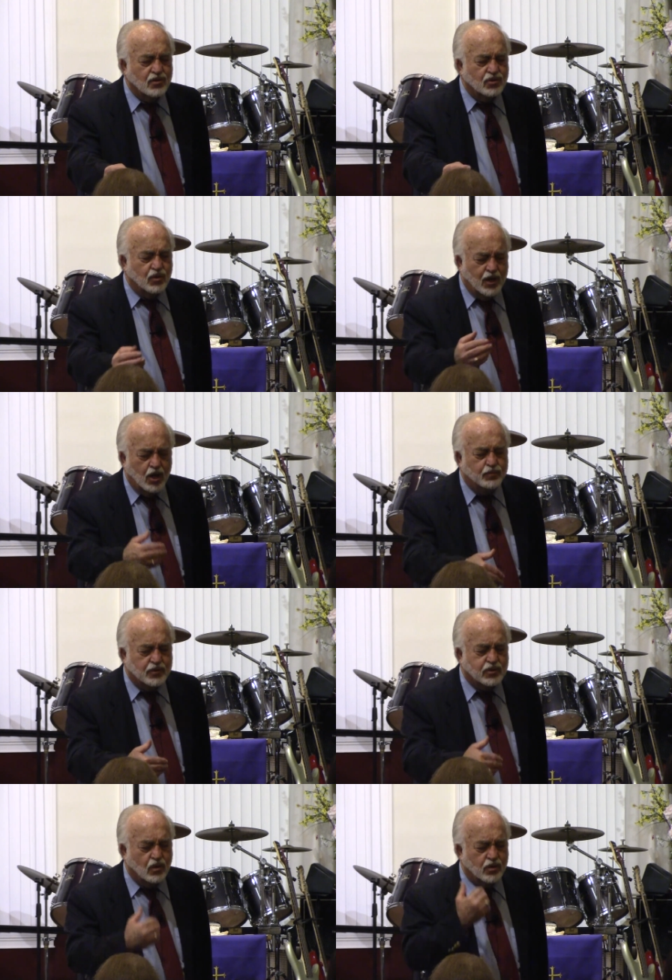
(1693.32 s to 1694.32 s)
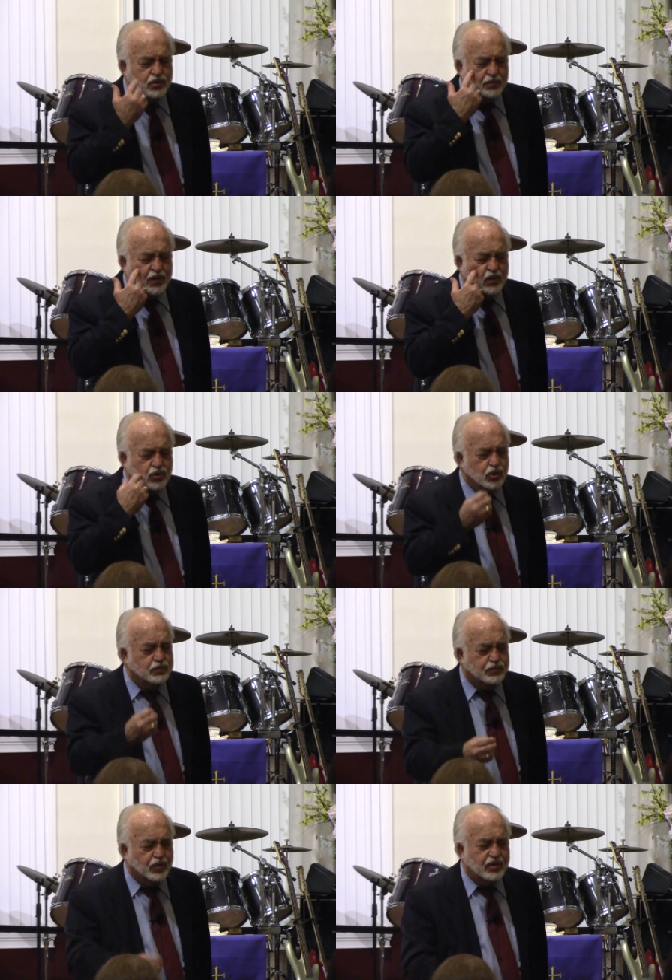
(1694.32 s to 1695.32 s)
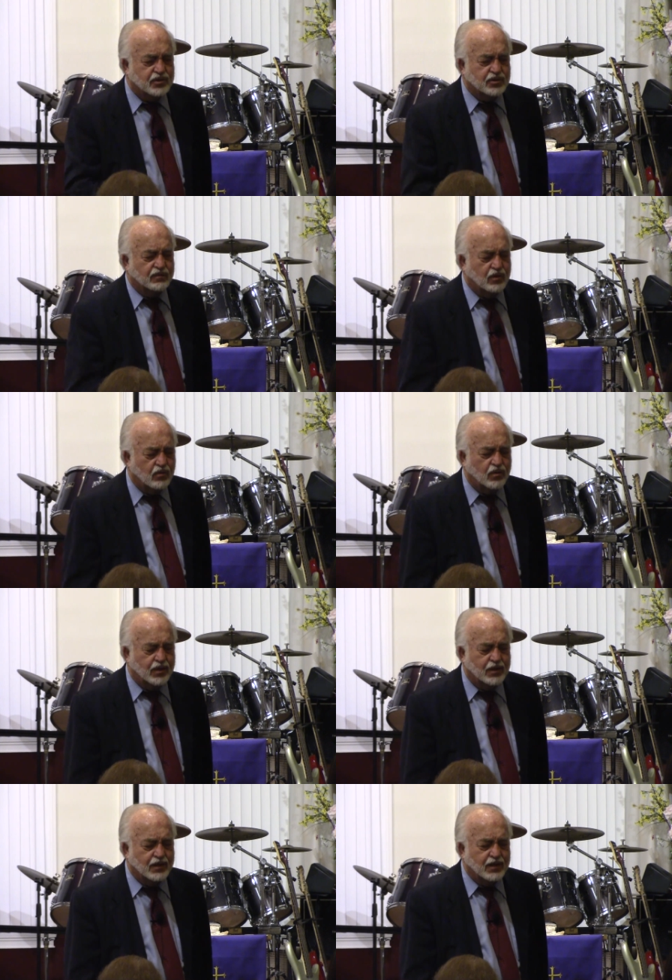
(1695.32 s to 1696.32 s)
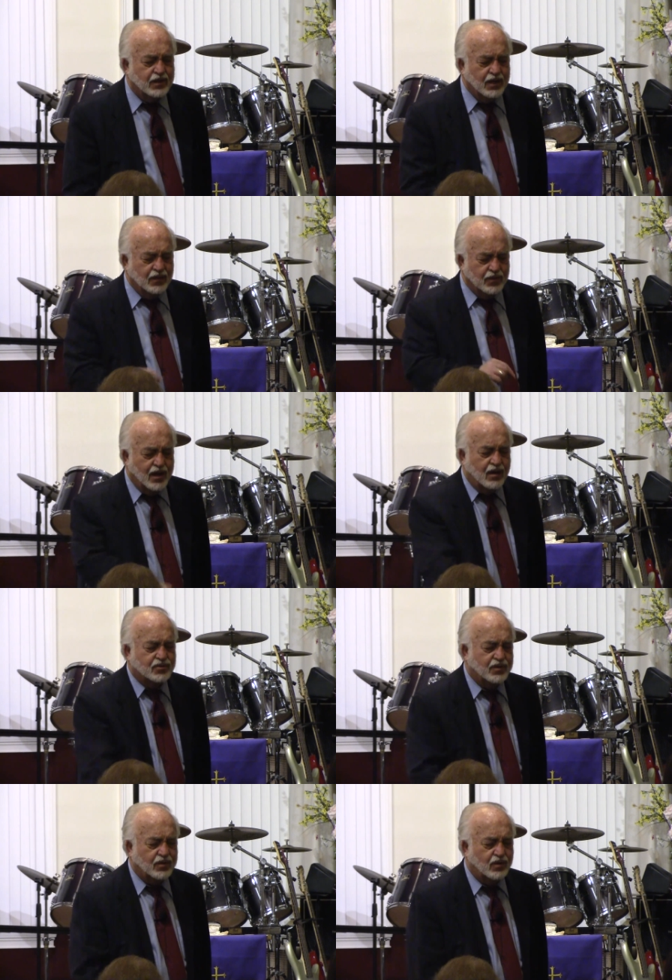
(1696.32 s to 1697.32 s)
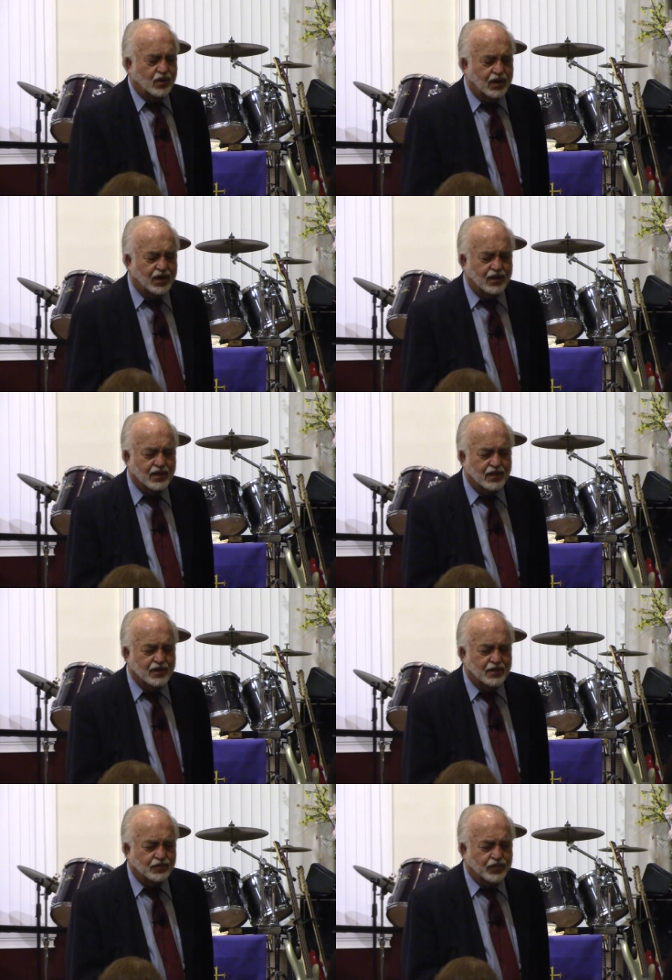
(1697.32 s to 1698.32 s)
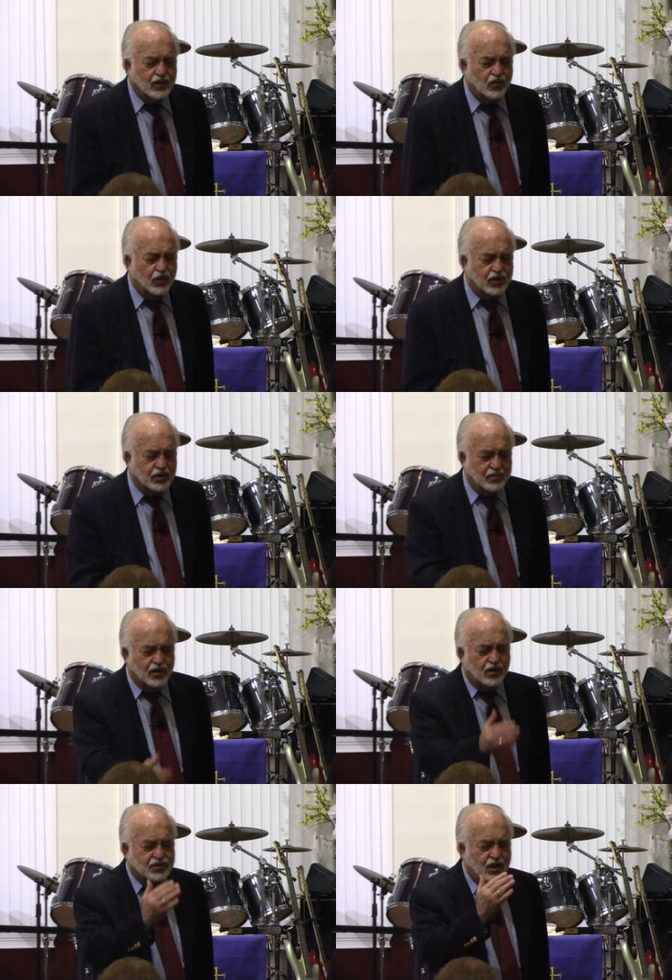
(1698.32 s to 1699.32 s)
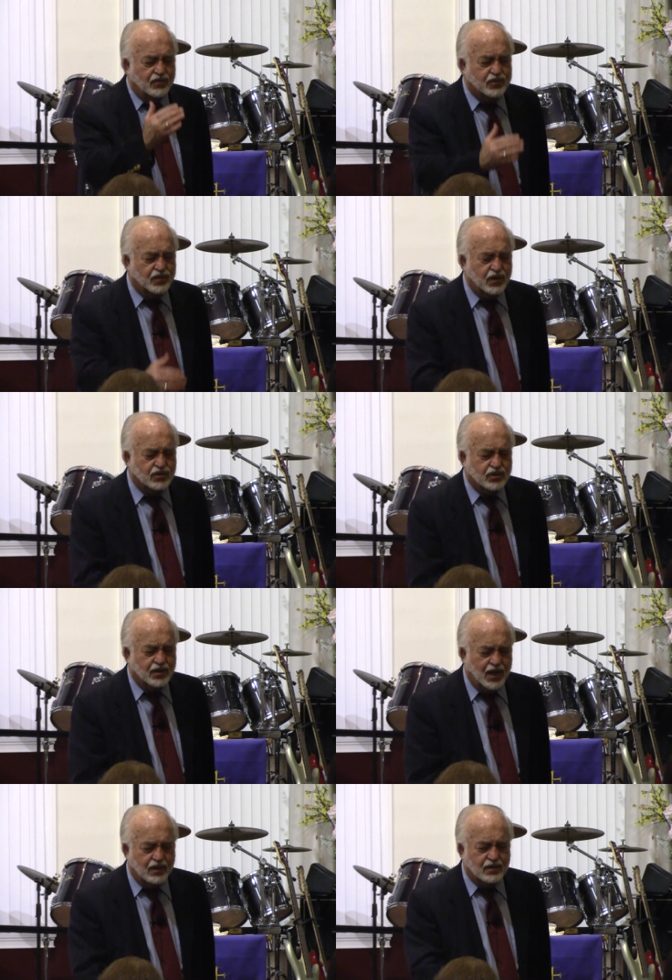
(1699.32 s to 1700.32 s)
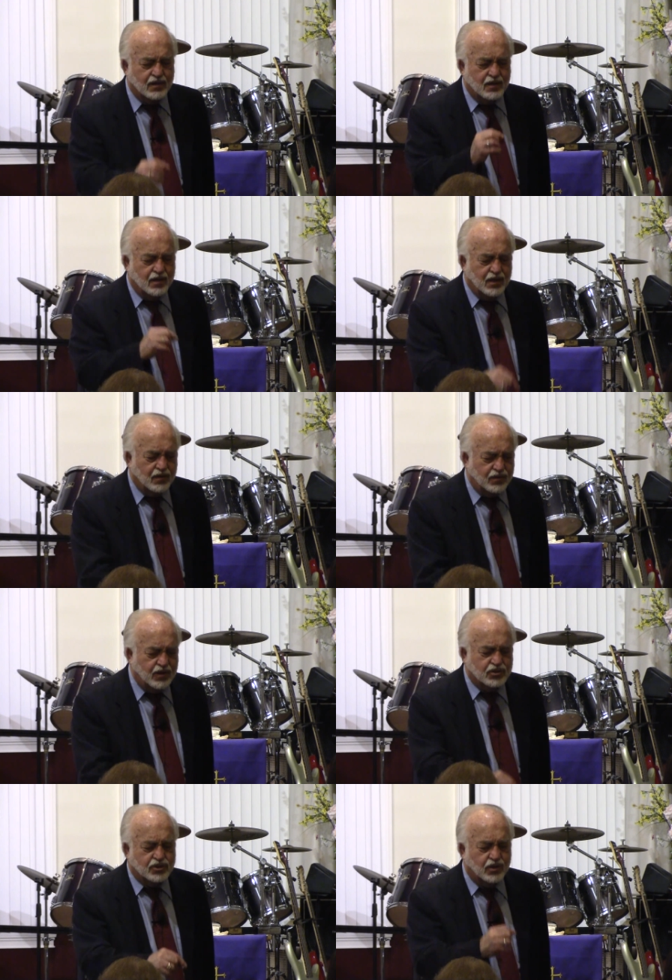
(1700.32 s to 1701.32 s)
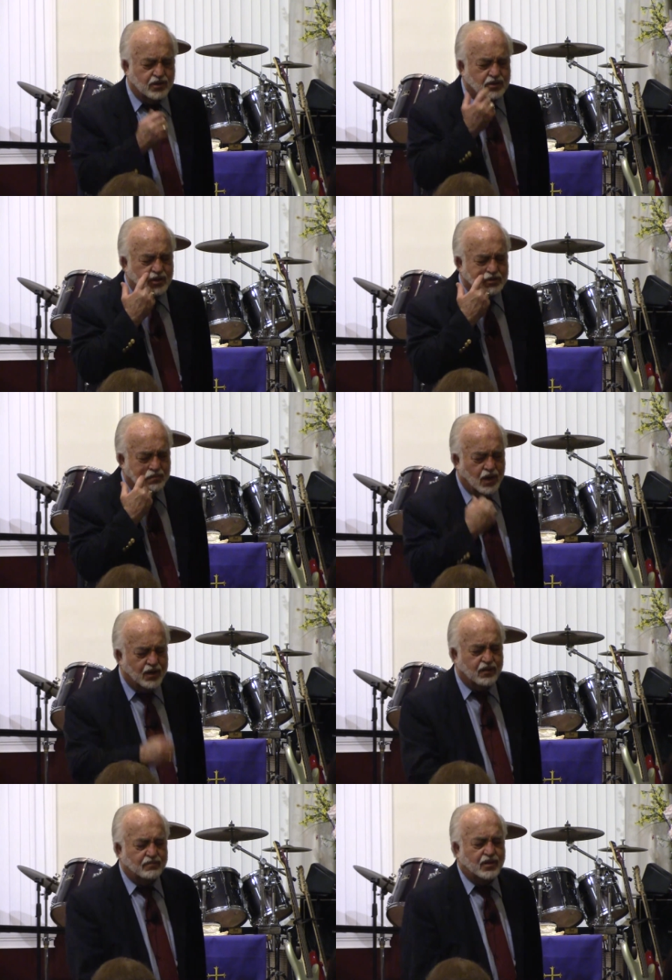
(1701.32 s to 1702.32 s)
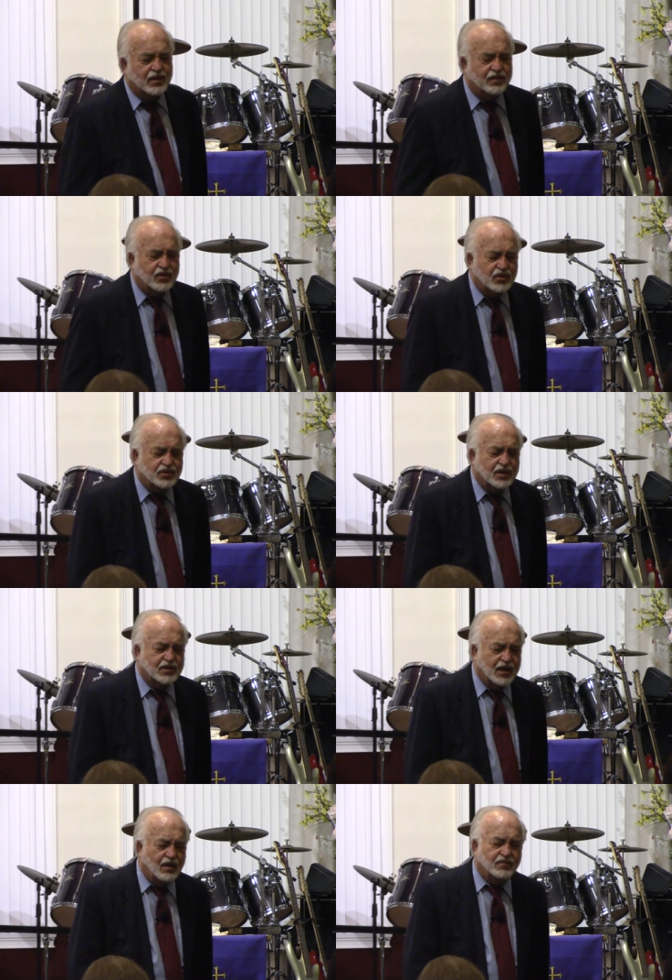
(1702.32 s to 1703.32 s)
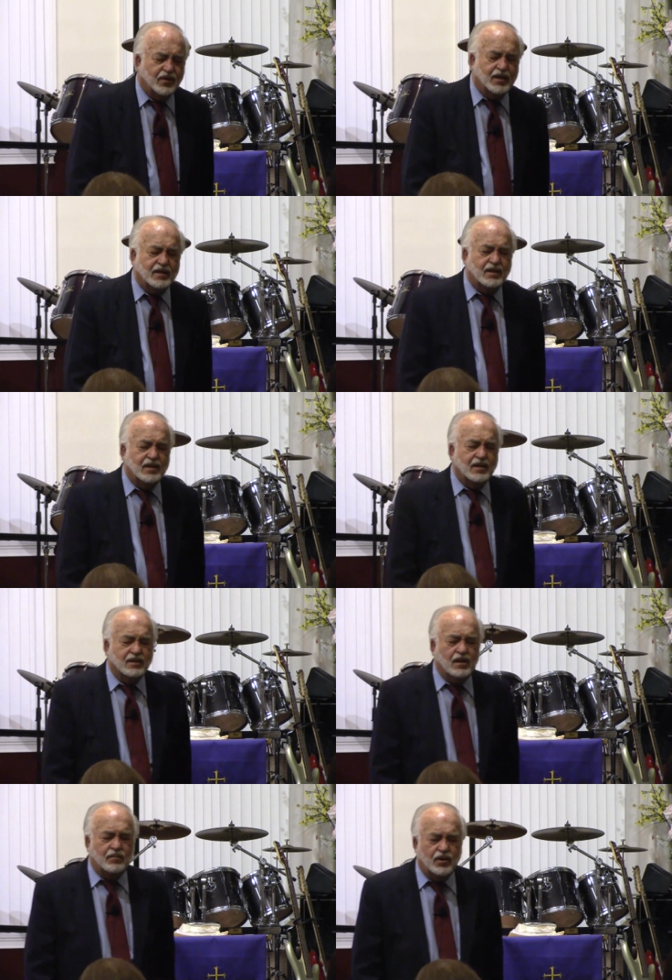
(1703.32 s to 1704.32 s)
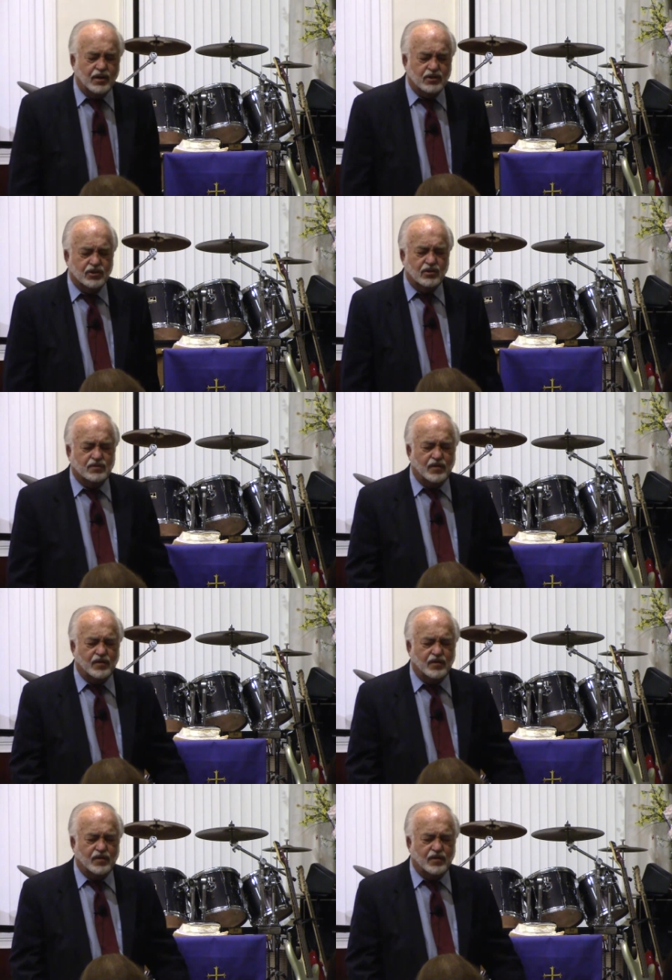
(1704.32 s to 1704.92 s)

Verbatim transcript: So help us, Lord, to be good priests of the Lord in the house of the Lord. We commit ourselves to this tonight in this church, this body of believers, Calvary Community Church.